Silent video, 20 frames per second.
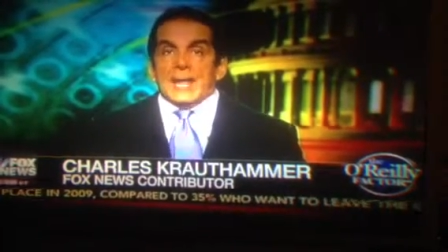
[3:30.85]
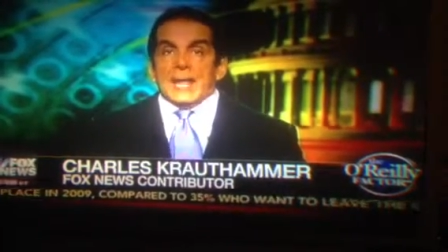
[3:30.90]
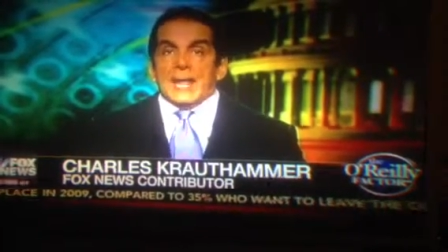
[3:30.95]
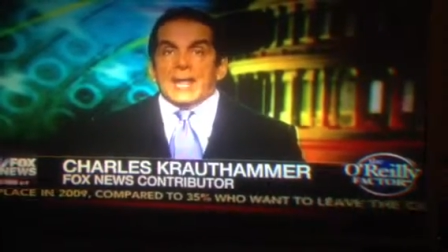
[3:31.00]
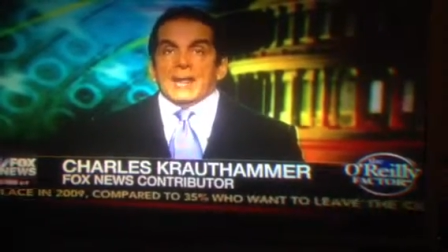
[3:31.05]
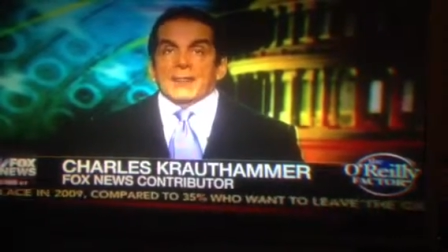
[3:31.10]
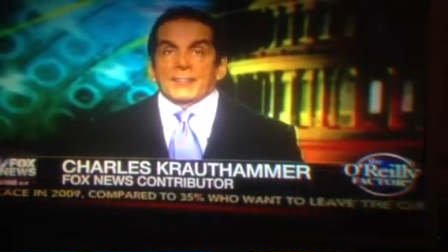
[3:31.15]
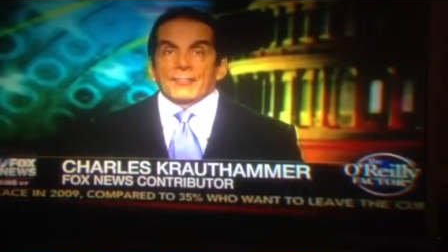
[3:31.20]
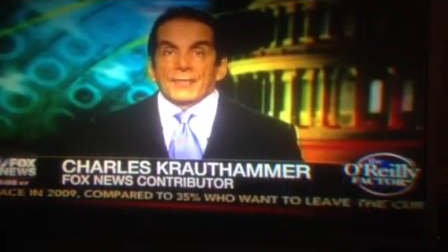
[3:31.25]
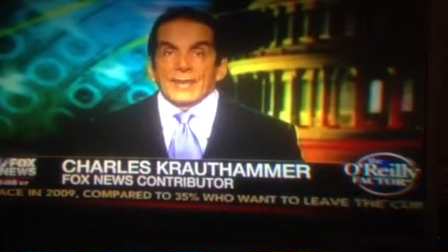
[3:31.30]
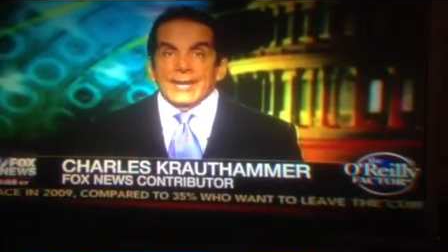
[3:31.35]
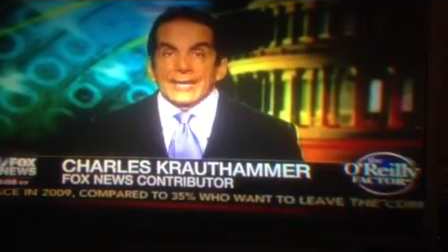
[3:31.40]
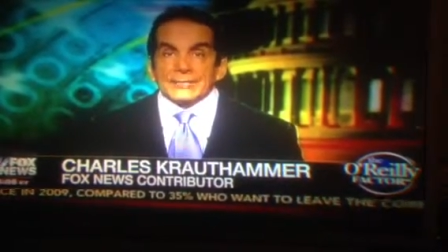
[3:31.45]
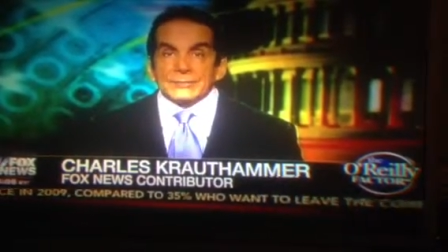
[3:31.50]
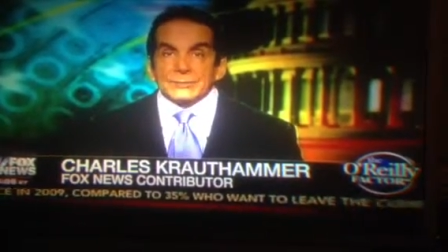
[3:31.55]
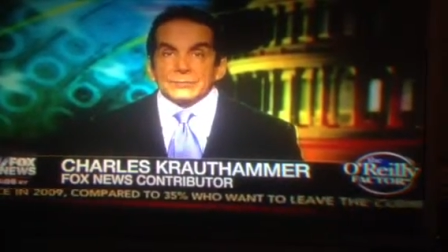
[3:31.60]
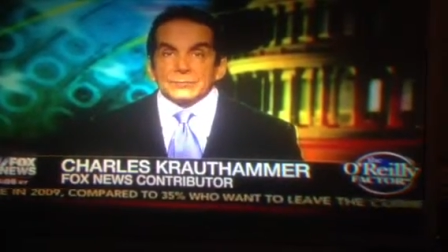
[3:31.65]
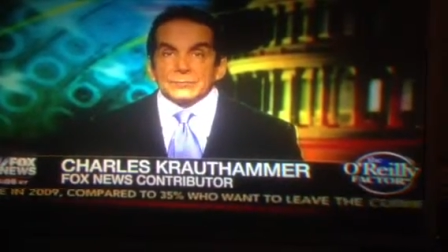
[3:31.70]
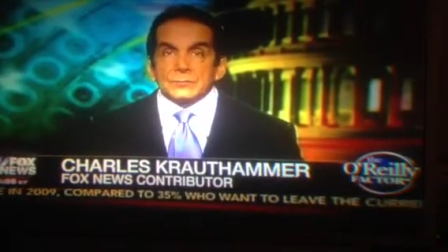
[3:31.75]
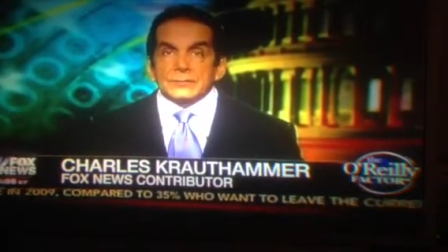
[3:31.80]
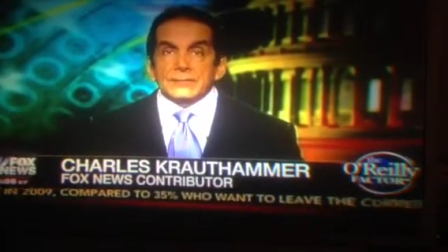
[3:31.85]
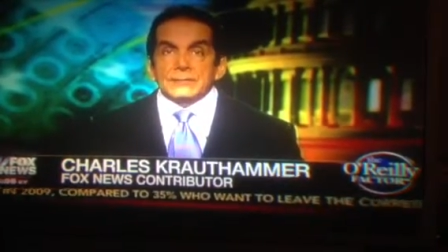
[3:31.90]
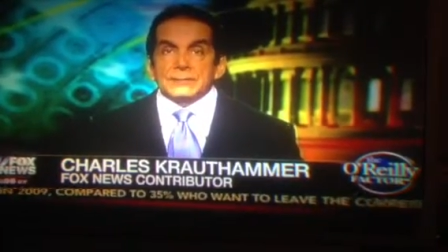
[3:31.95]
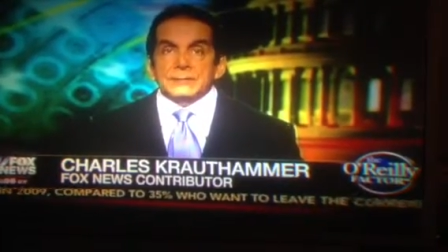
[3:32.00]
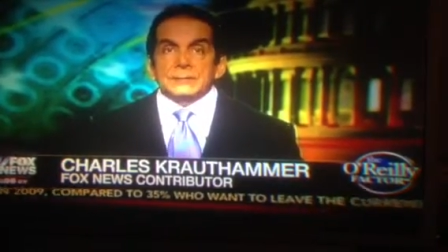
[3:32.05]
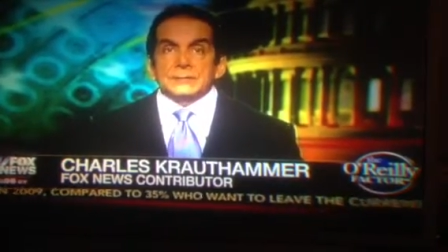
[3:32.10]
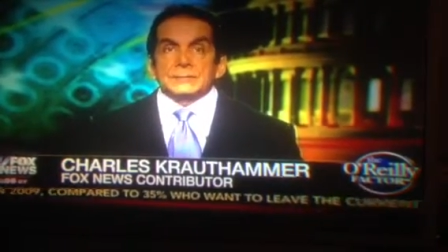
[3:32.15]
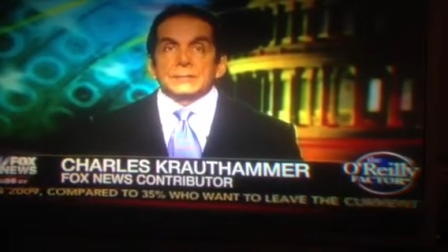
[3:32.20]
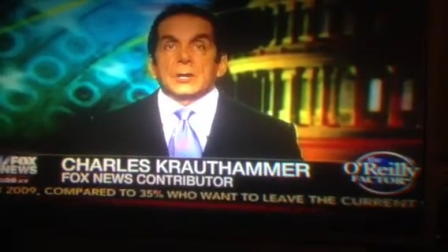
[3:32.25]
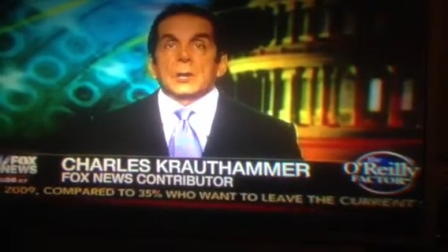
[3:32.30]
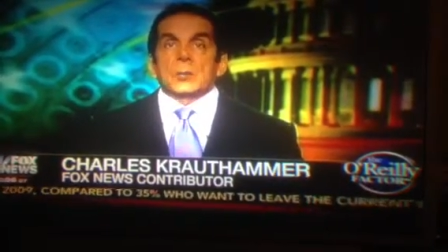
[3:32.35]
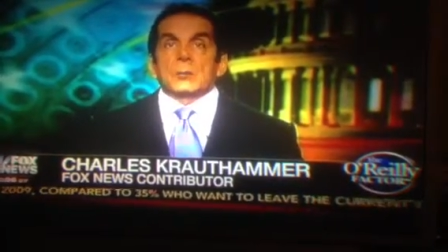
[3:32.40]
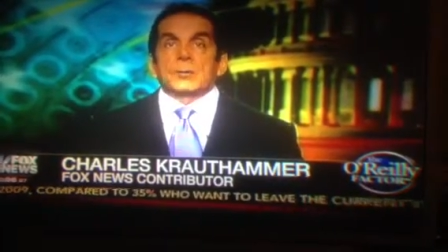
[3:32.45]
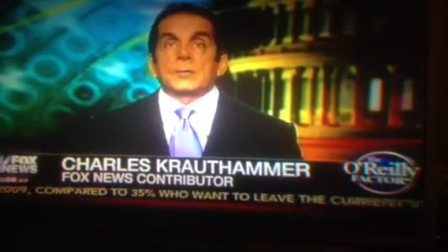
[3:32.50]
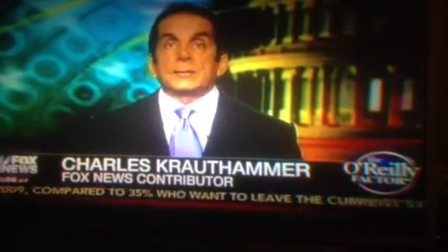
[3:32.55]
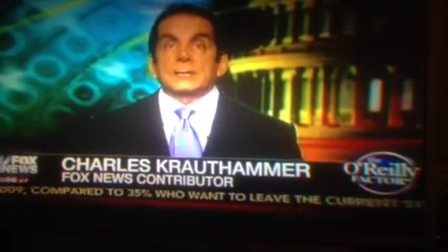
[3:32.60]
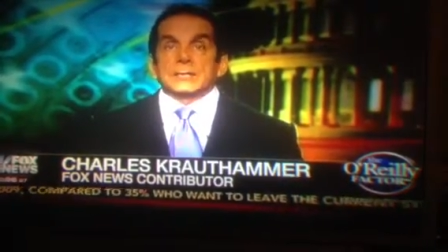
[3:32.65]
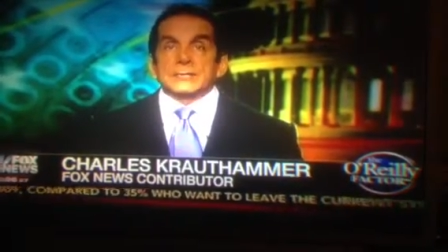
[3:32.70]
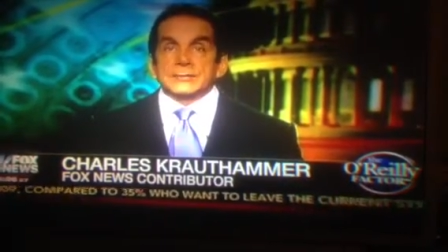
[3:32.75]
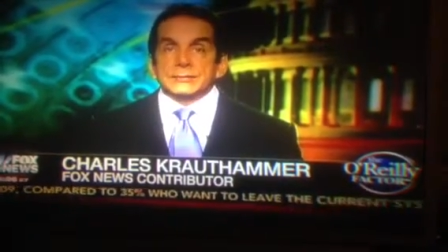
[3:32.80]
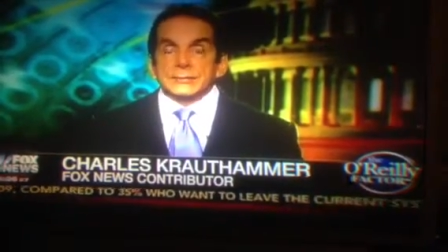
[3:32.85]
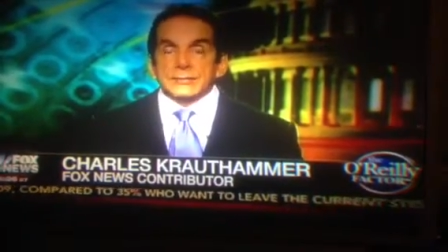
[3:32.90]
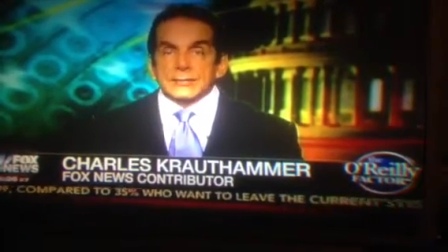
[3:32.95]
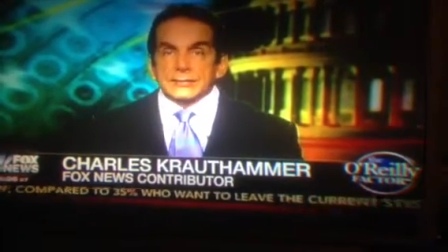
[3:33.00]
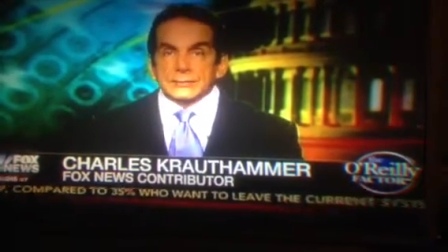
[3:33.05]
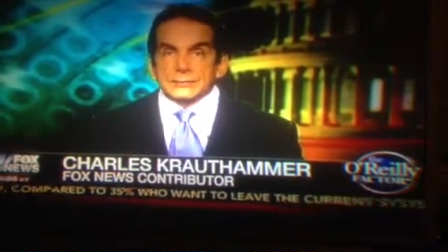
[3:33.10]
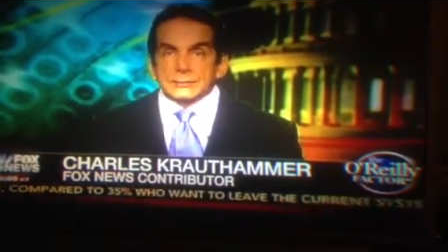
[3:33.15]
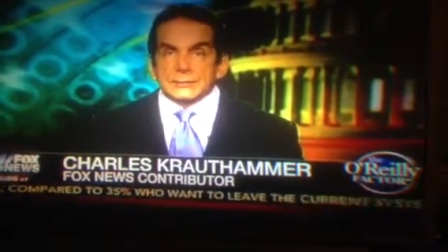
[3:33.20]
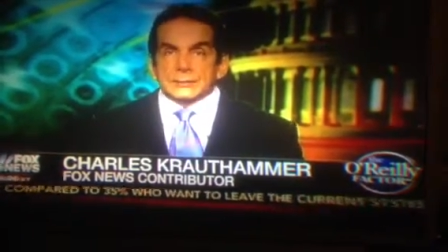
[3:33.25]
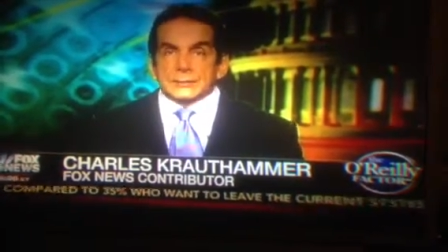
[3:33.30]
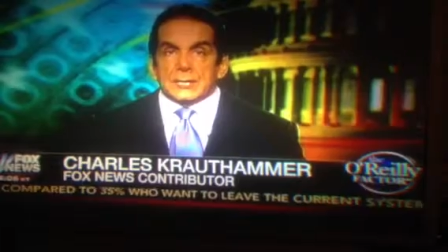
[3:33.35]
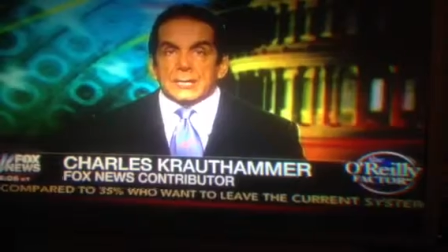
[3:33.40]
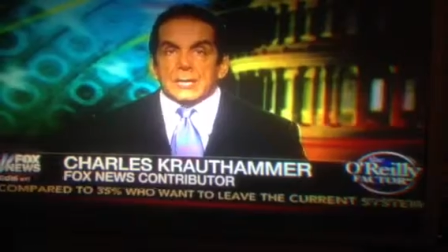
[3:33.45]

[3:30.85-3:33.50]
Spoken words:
and that's the reason it's open season.